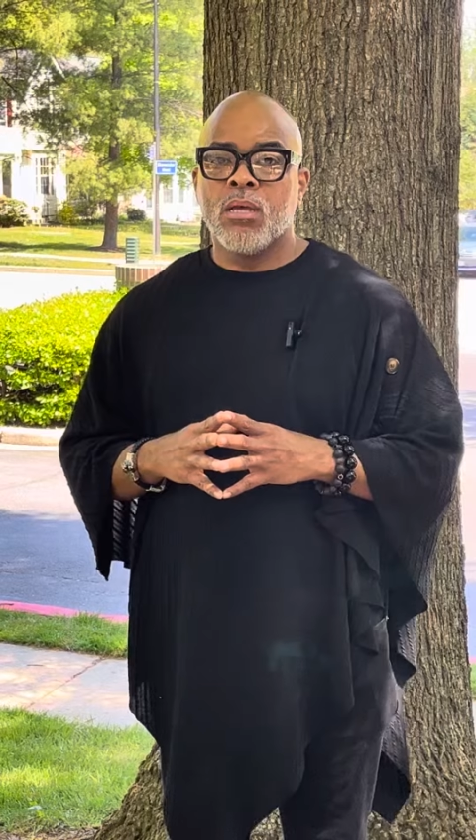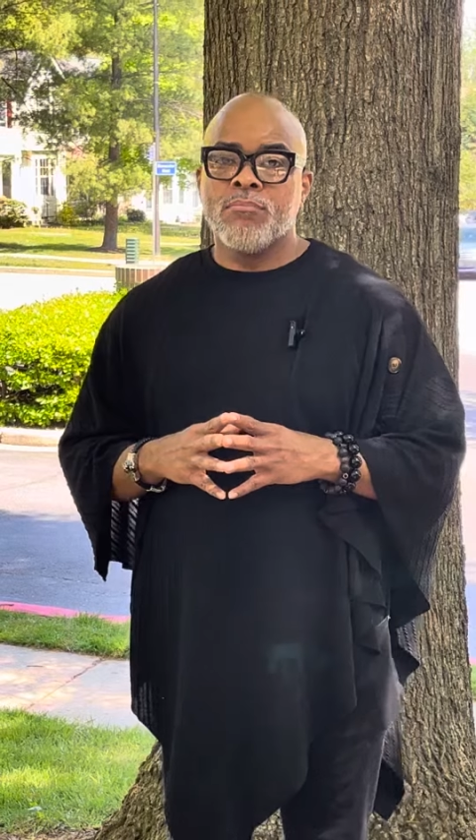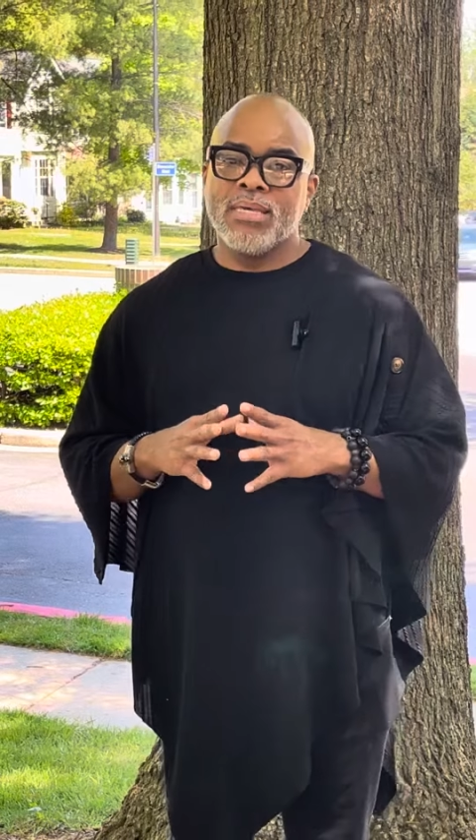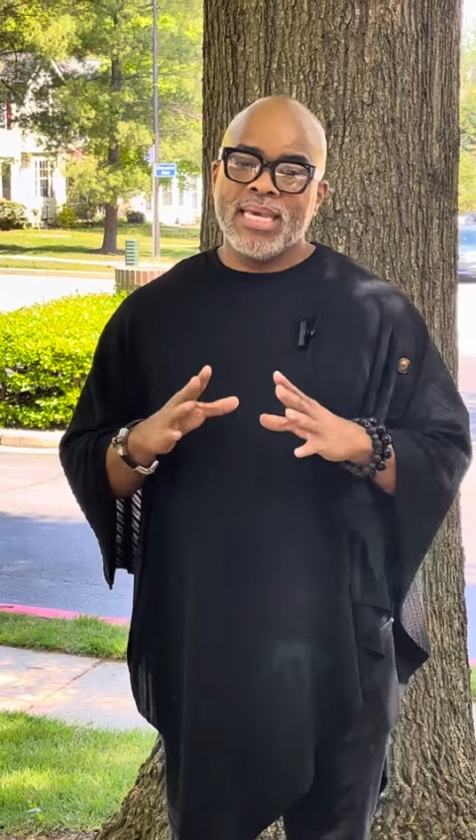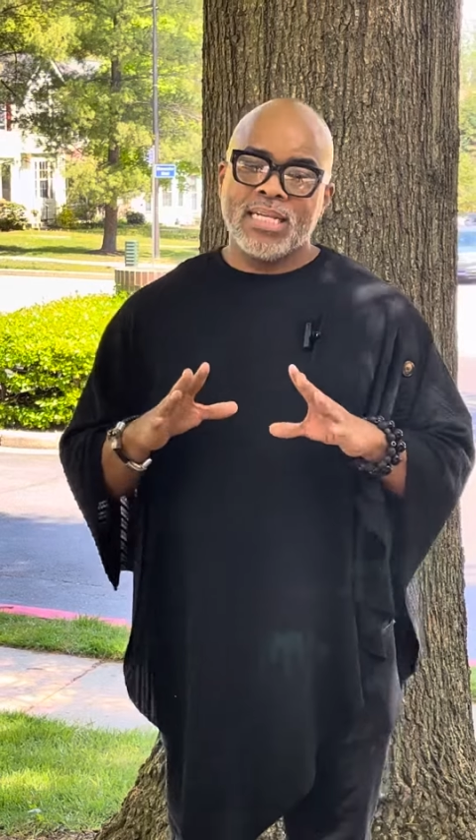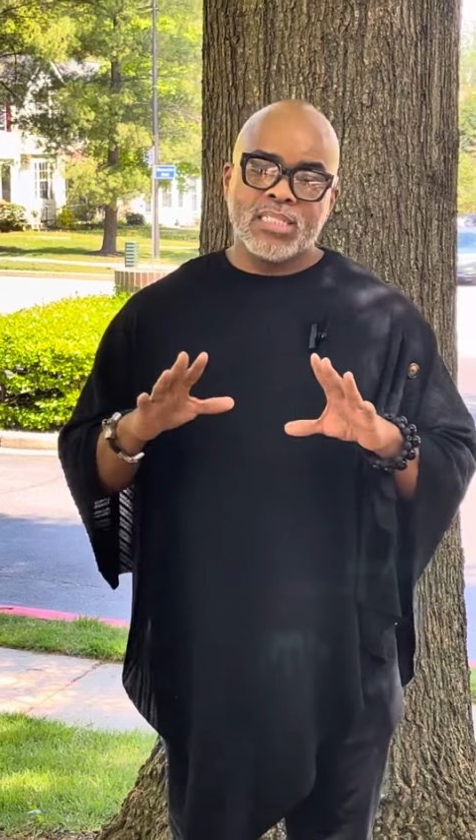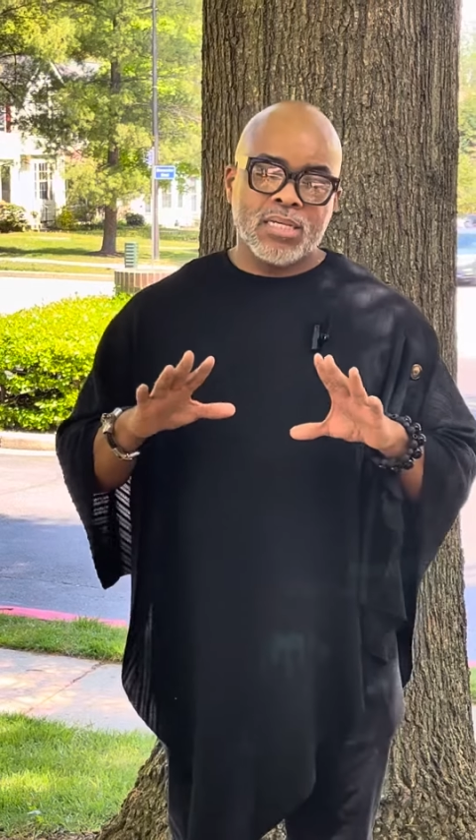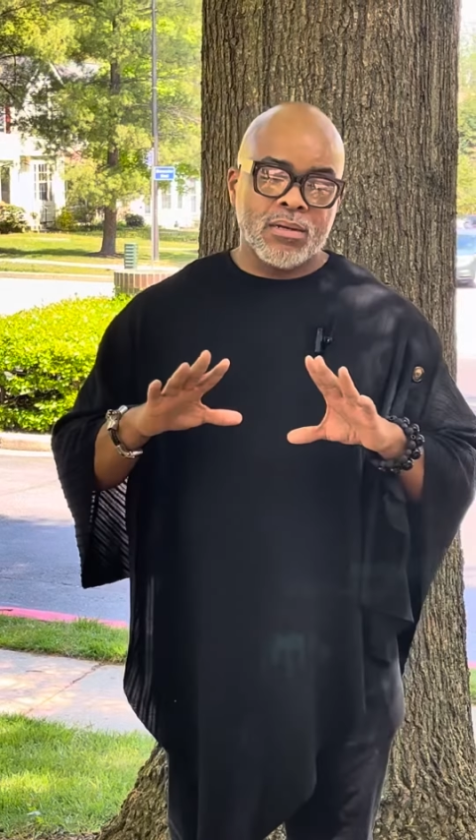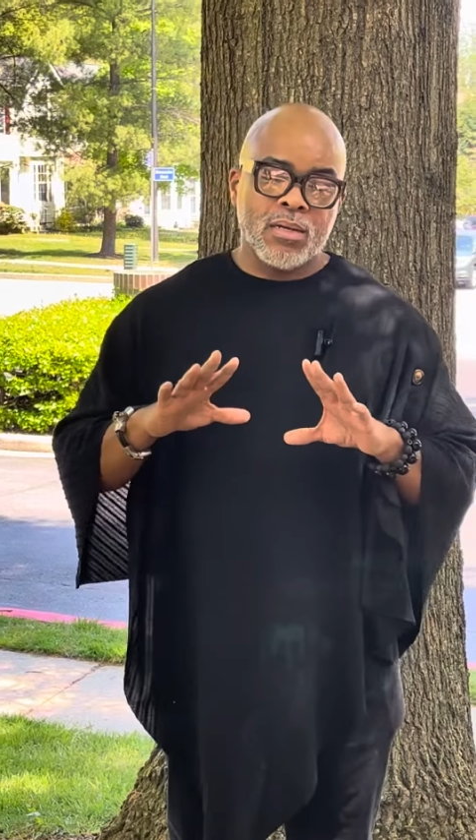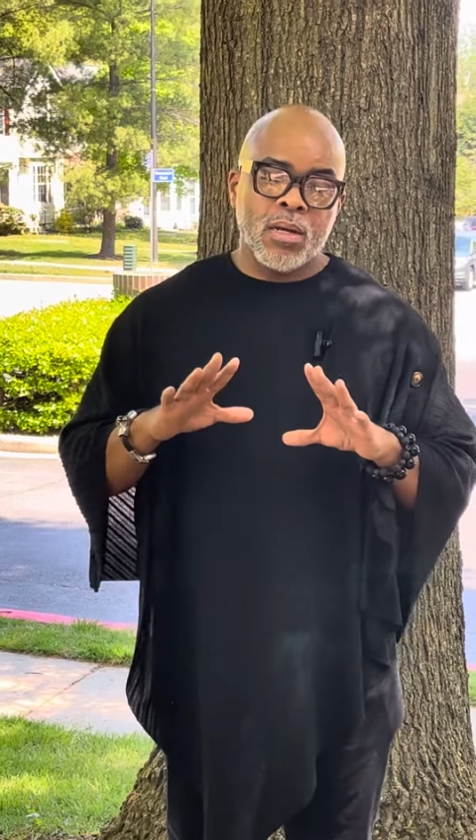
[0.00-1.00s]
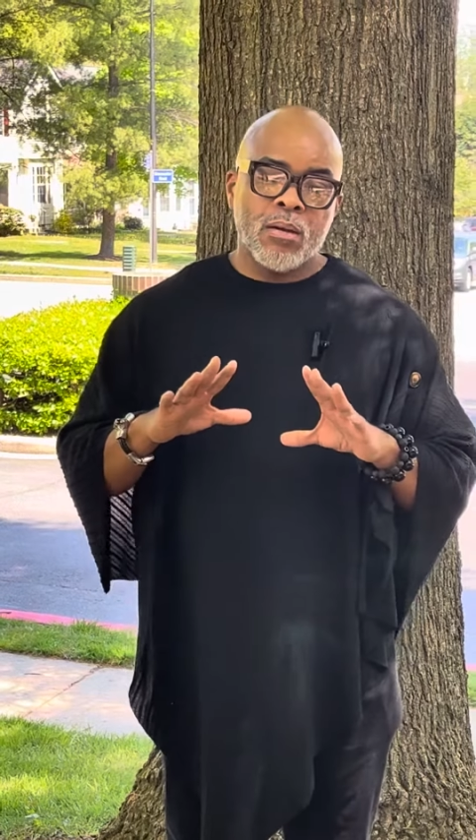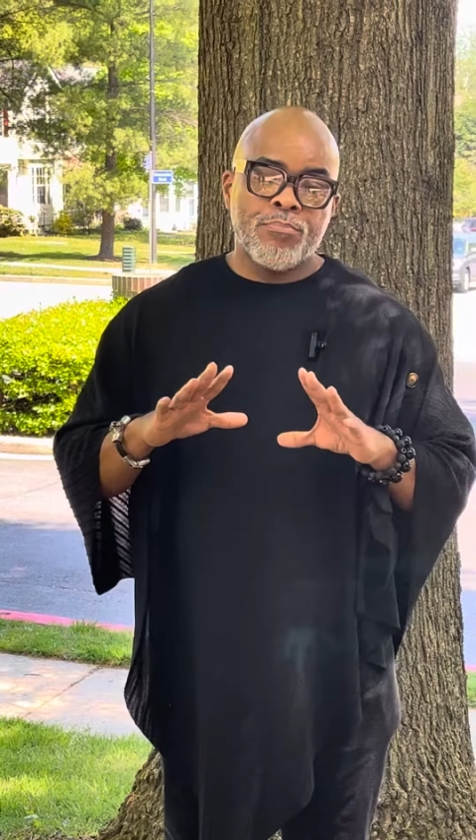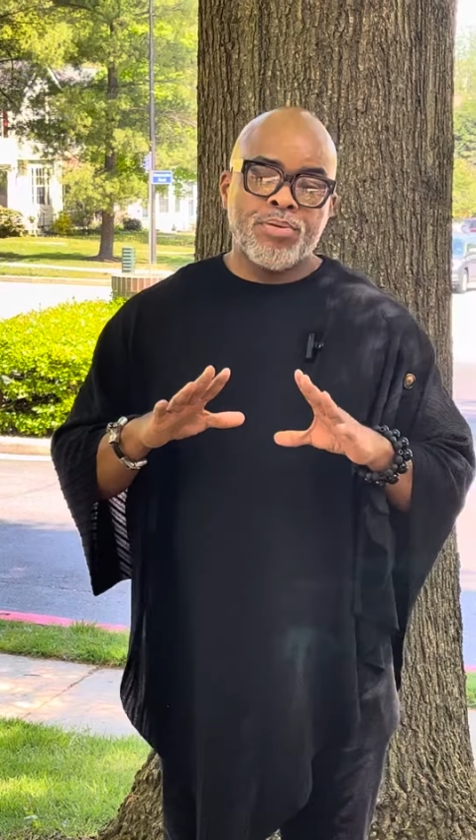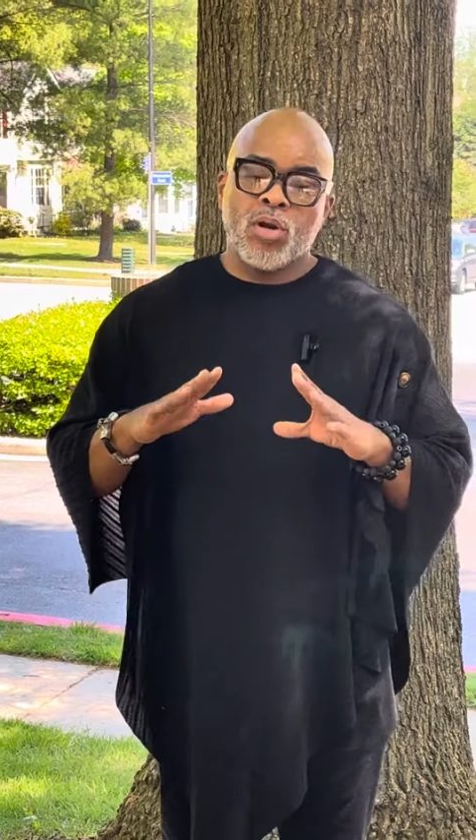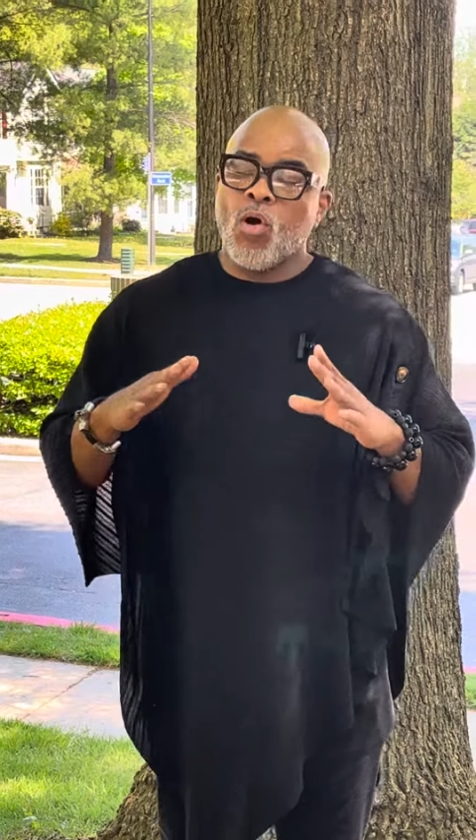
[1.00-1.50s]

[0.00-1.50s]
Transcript: Begin to put